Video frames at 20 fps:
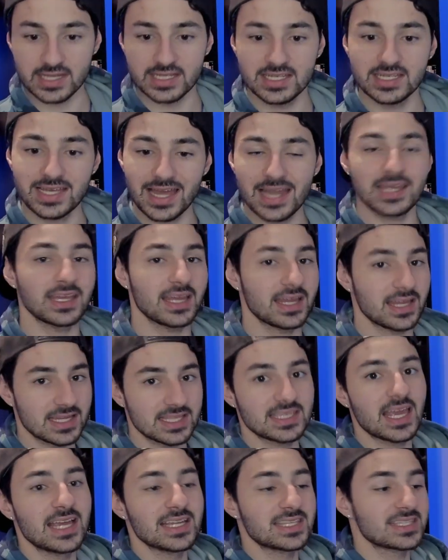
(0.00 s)
He kind of
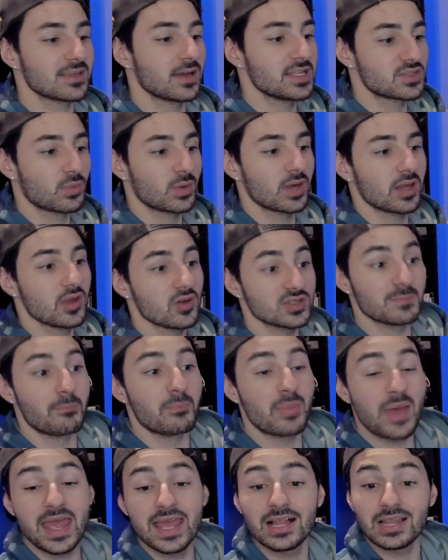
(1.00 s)
gets, it's, it's one of those
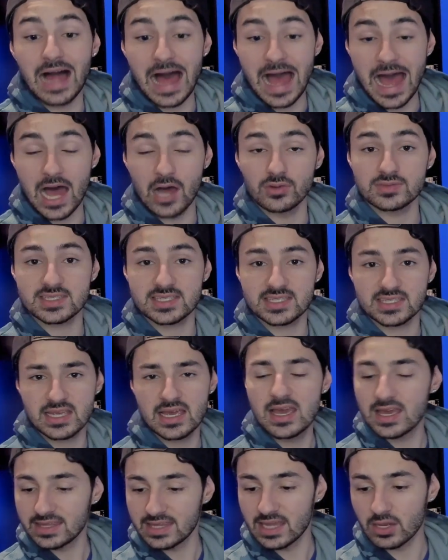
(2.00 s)
bailouts
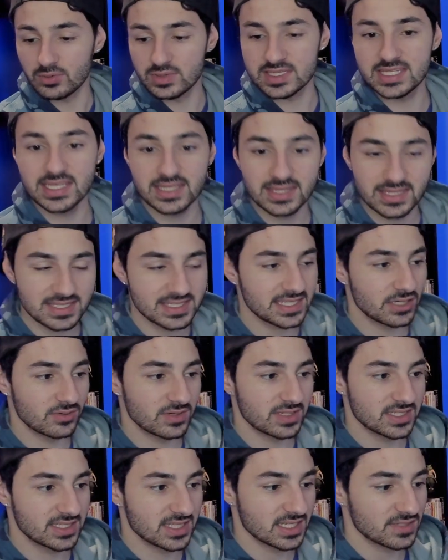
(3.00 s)
that we see in the
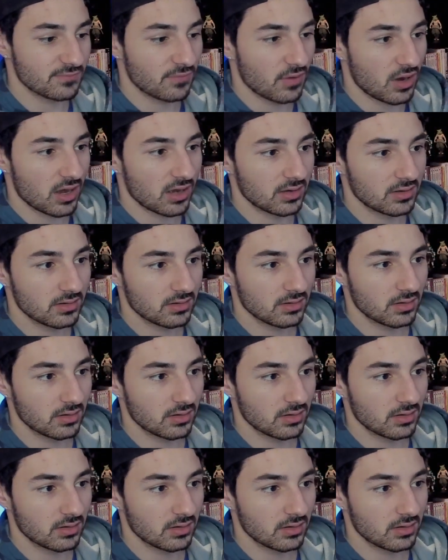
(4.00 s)
series thus far,